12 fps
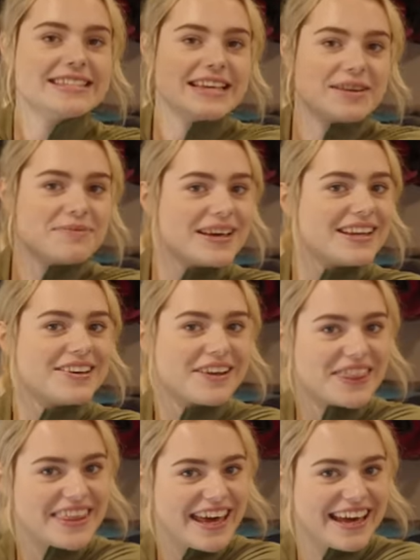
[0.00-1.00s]
send me a lot
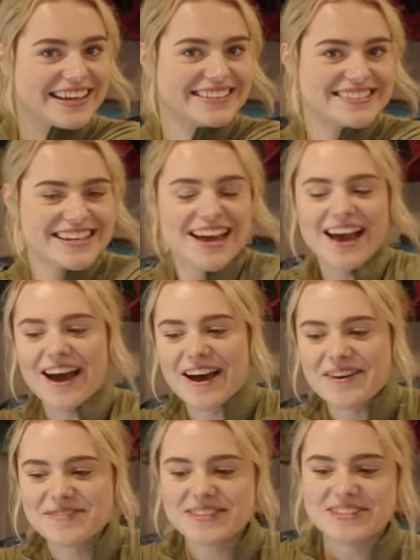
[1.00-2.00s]
of things.
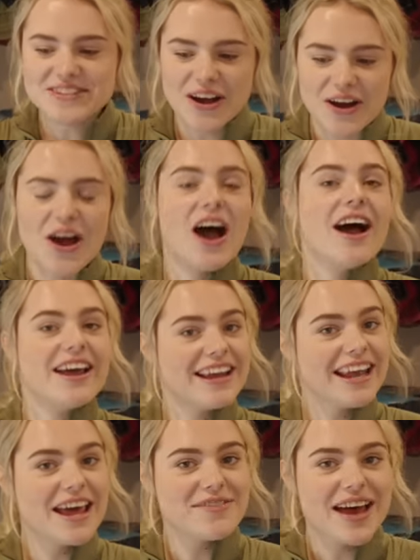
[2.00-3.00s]
So
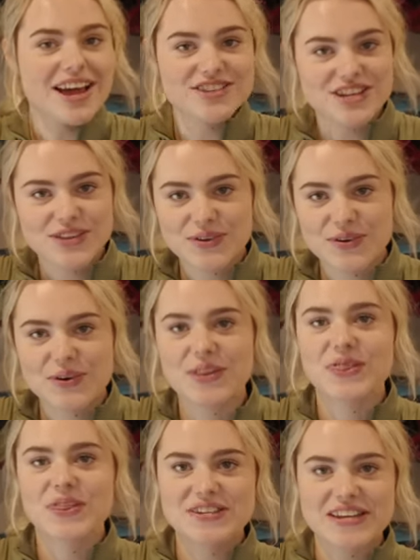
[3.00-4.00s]
I never actually
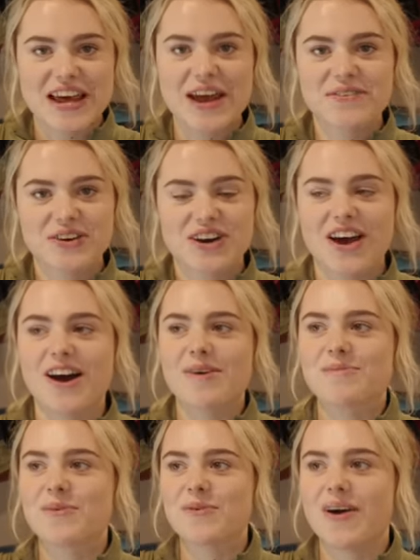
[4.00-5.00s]
thought the day would
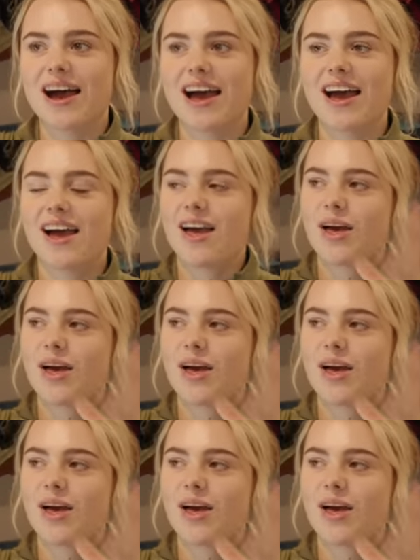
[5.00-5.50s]
come where